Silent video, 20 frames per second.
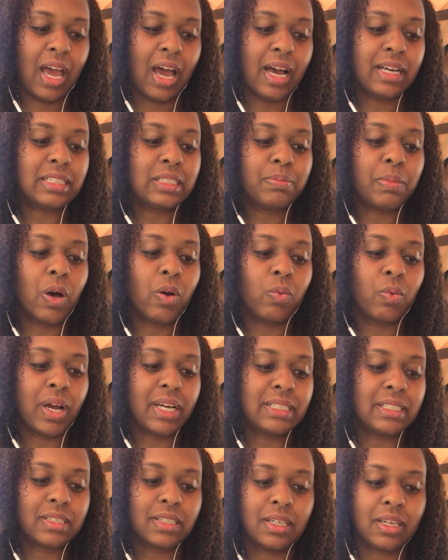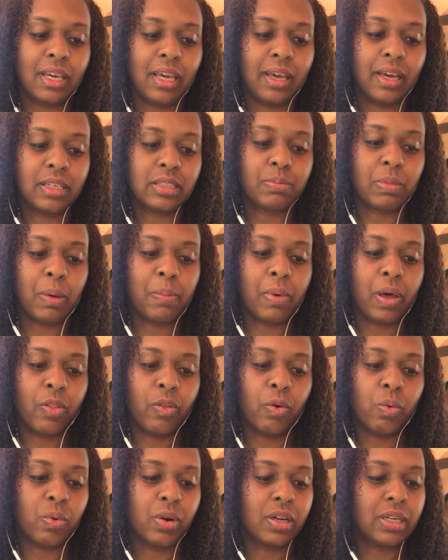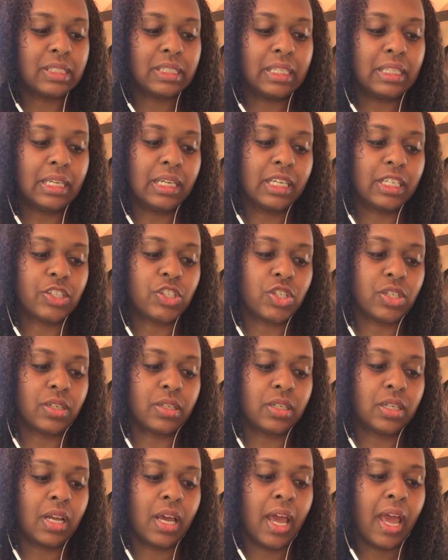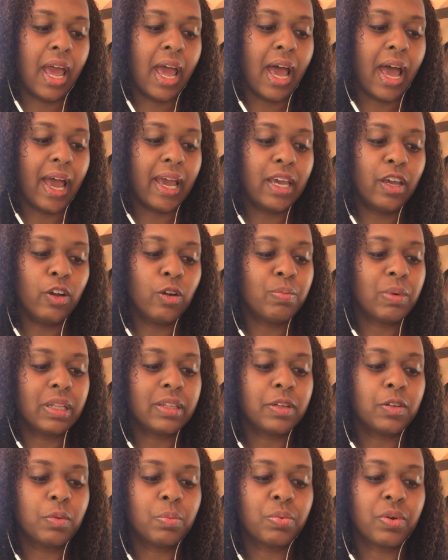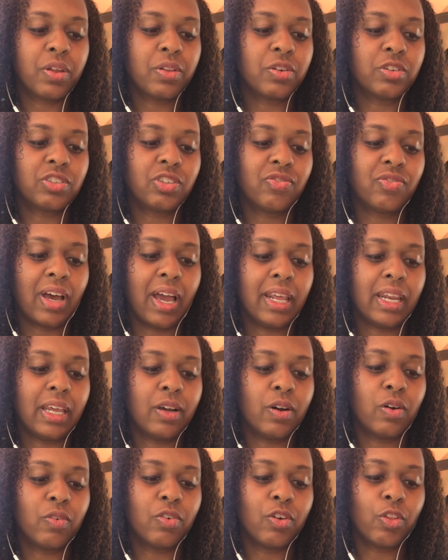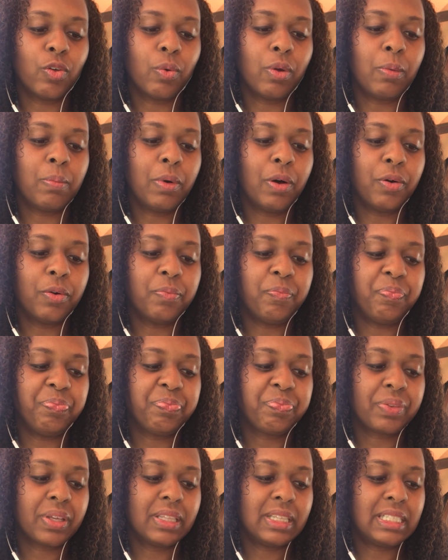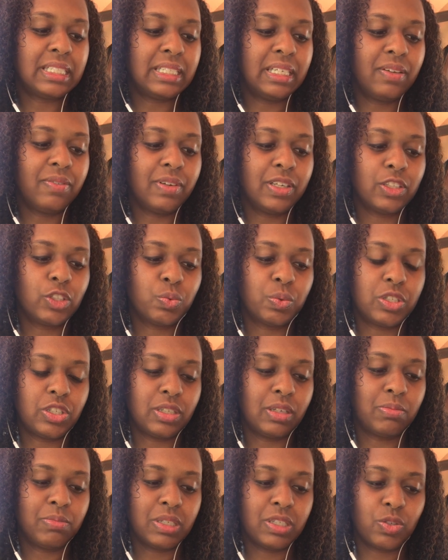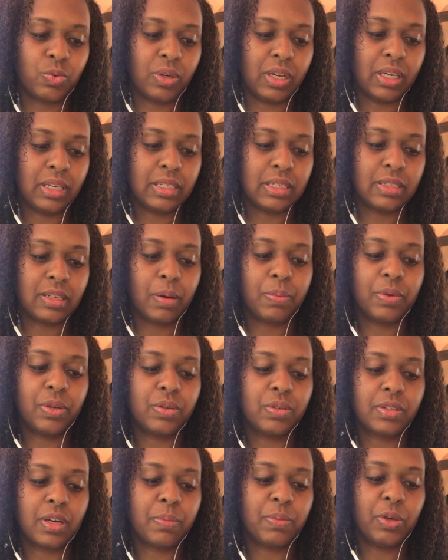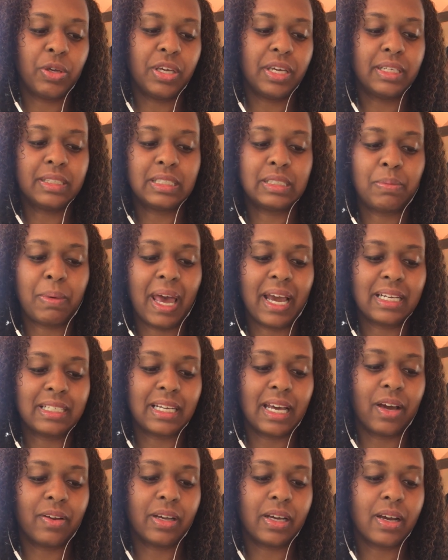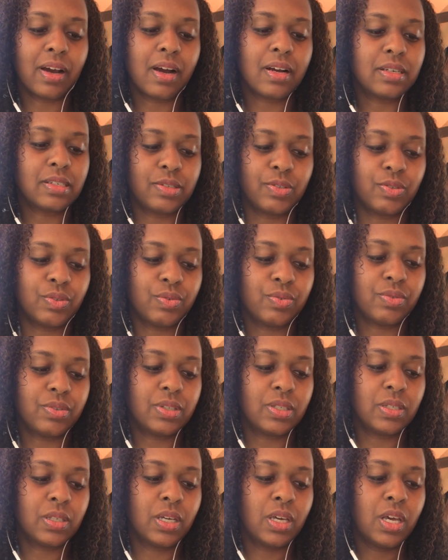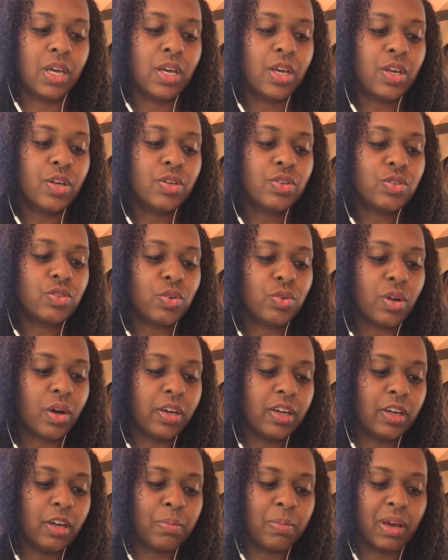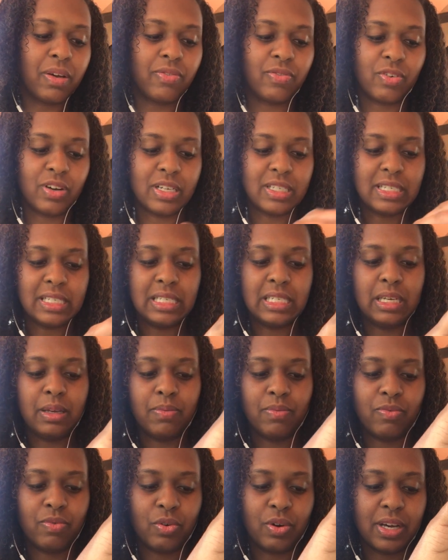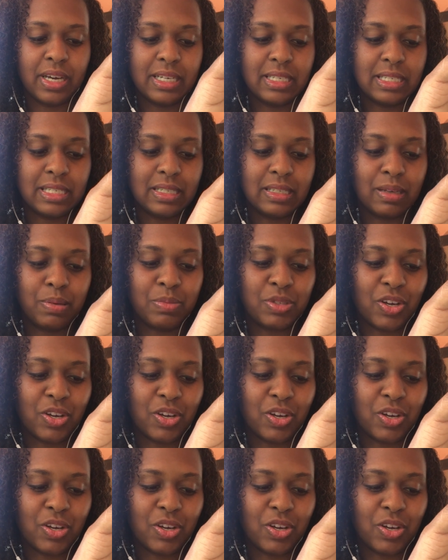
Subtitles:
I smell rice cooking as my mother works in the kitchen. I hear my little brothers fighting over the remote, the TV switching between WWE SmackDown and cartoons. Soon I'll hear my friend's deep voice.